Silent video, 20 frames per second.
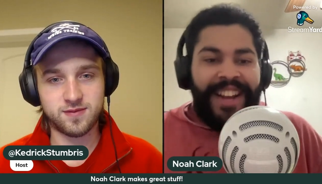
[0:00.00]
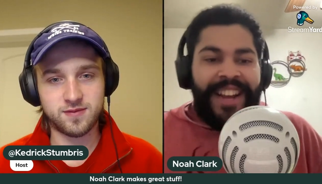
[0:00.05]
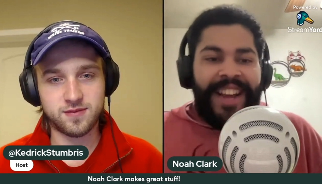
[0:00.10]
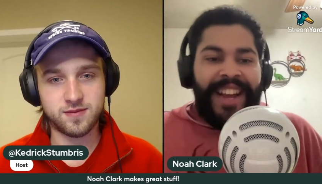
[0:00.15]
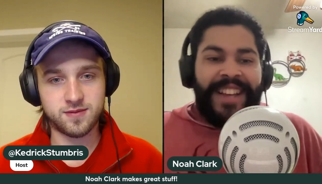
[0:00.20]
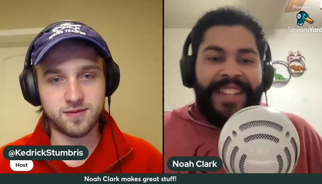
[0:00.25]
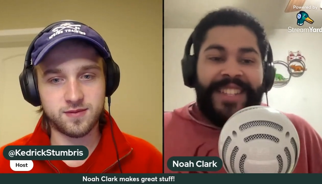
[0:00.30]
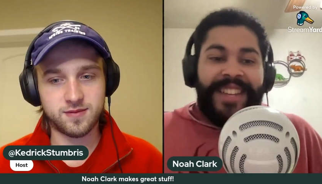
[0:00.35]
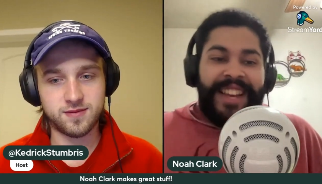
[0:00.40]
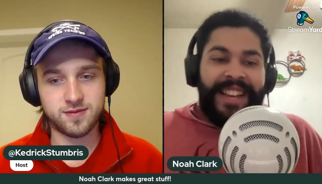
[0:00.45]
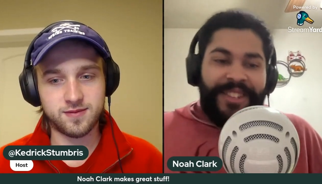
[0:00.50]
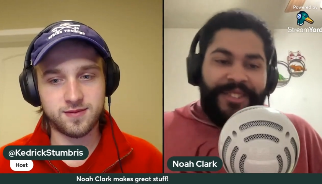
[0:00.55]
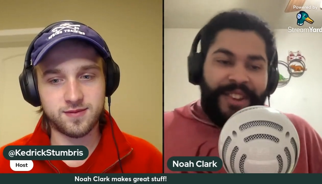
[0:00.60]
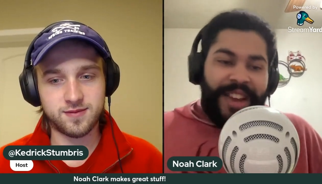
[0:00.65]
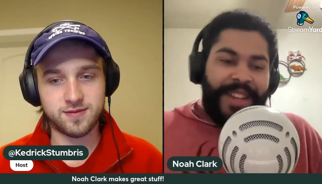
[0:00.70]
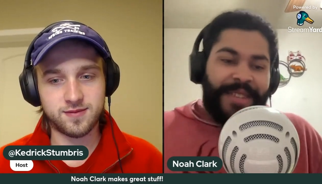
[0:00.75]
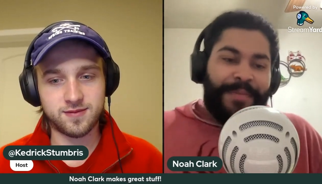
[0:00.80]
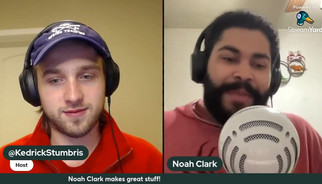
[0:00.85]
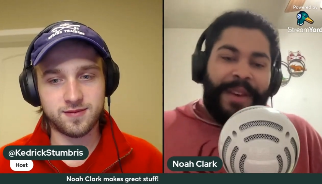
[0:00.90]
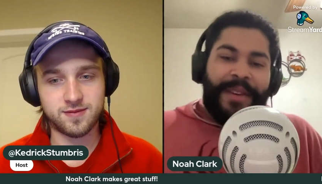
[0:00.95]
Speaker 1: As Kedrick,
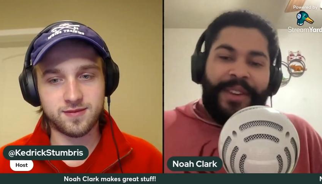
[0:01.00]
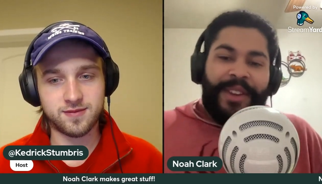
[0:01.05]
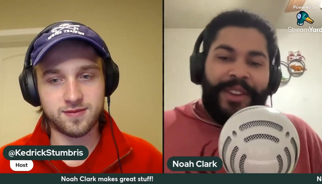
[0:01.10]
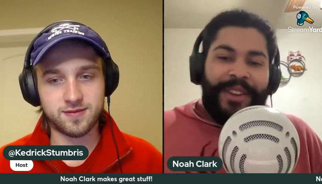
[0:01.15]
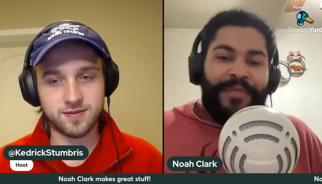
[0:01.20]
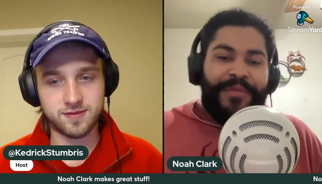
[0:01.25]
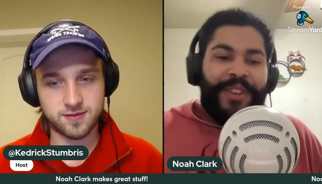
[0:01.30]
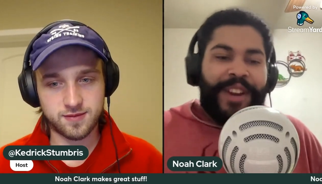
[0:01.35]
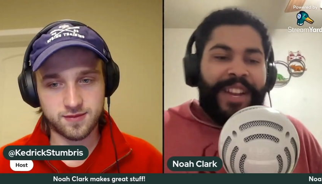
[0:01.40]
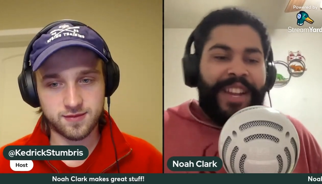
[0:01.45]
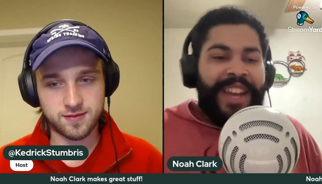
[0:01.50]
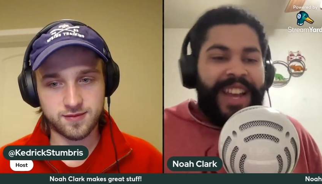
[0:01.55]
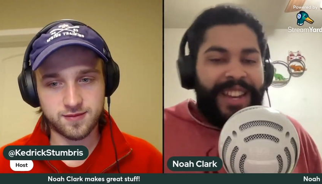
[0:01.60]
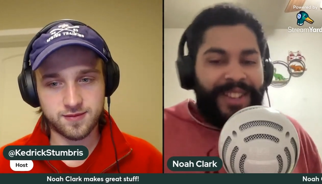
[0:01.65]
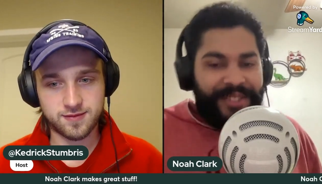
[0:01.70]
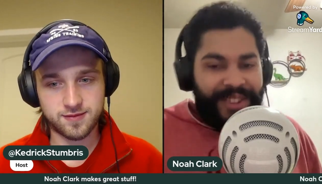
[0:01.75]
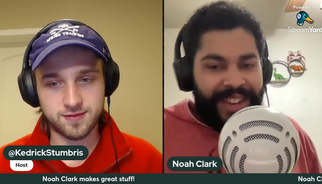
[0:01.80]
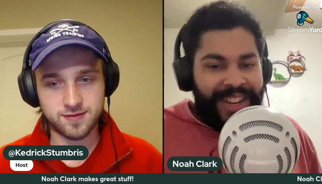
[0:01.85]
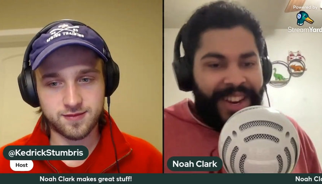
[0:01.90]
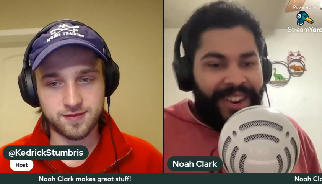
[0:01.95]
as my good friend
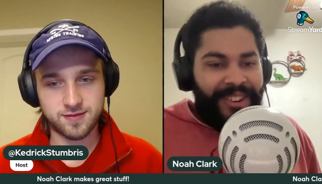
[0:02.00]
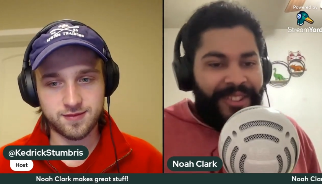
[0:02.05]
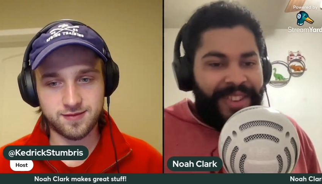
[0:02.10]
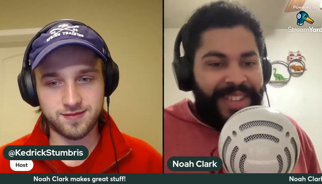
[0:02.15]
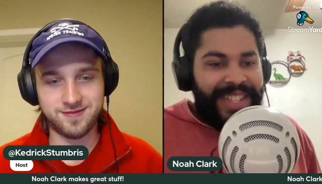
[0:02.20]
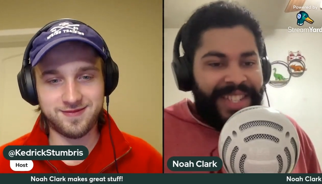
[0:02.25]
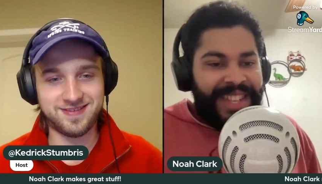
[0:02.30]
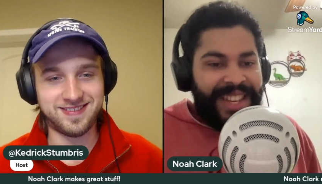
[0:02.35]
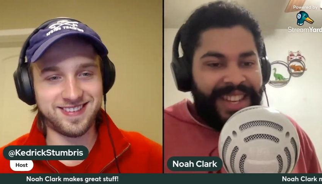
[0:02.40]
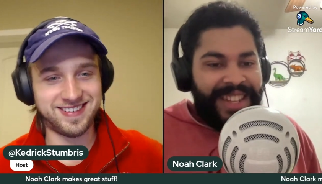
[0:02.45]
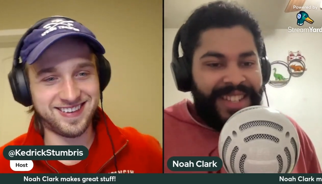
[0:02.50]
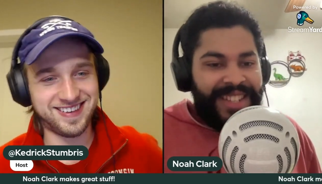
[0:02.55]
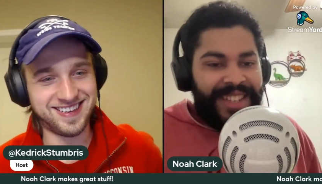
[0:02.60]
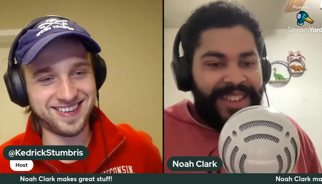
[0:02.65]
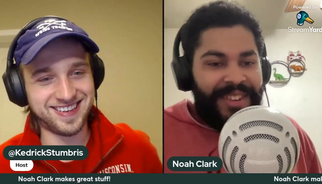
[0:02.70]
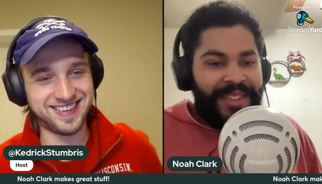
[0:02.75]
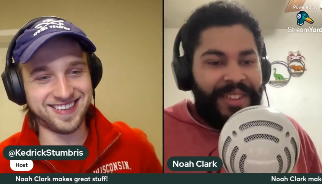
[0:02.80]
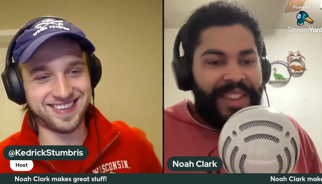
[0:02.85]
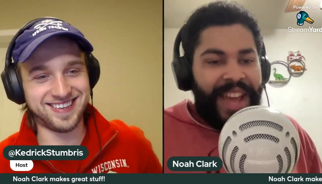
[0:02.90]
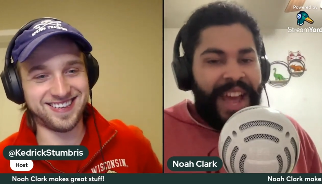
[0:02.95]
Kedrick always says,
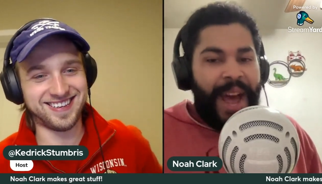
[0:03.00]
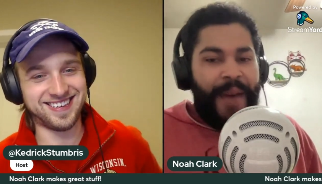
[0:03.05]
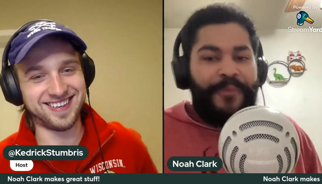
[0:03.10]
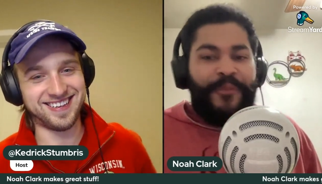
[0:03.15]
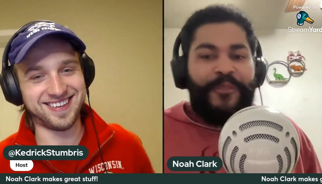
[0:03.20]
you know, the app